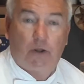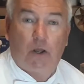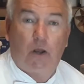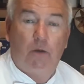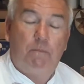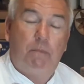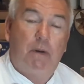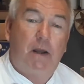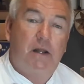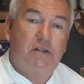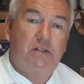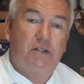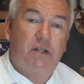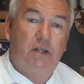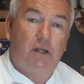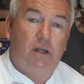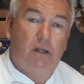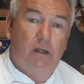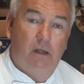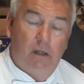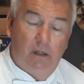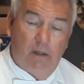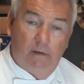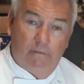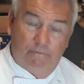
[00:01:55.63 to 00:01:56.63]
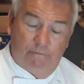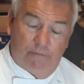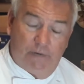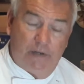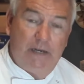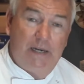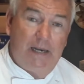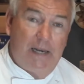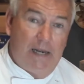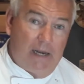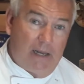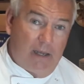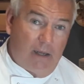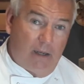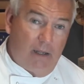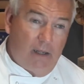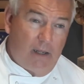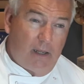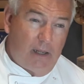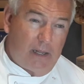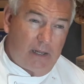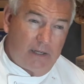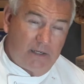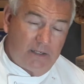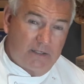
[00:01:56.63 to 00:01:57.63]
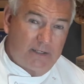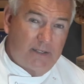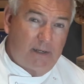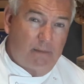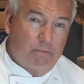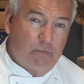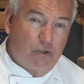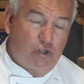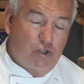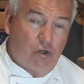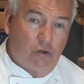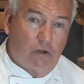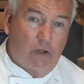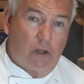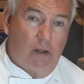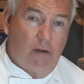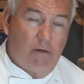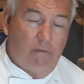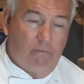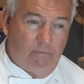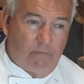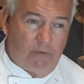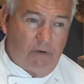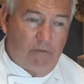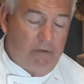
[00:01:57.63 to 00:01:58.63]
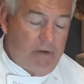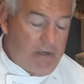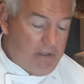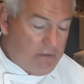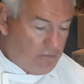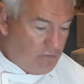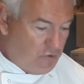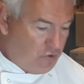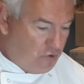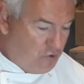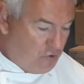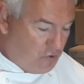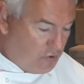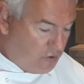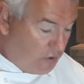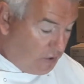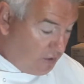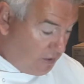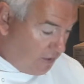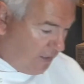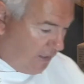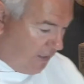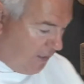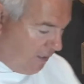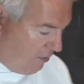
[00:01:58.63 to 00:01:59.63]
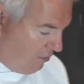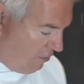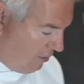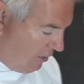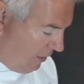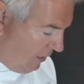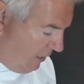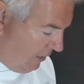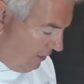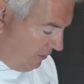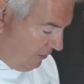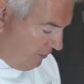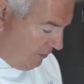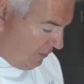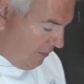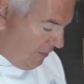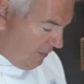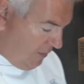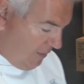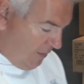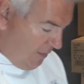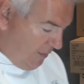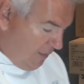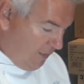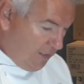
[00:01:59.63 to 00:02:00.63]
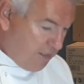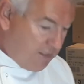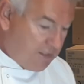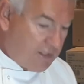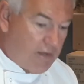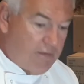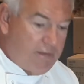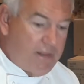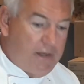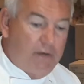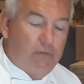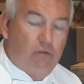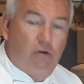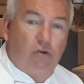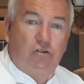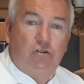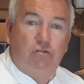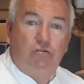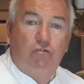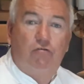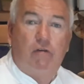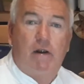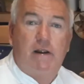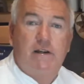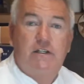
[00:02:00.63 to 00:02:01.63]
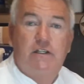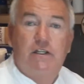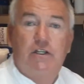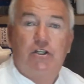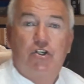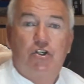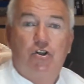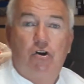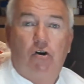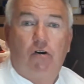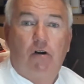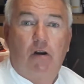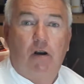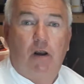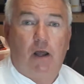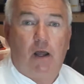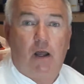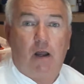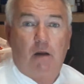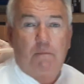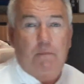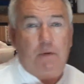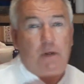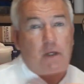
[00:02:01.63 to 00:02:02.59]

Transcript: butter, vanilla and some sugar. Very little sugar in our case. So then I've got some grated chocolate. I hope you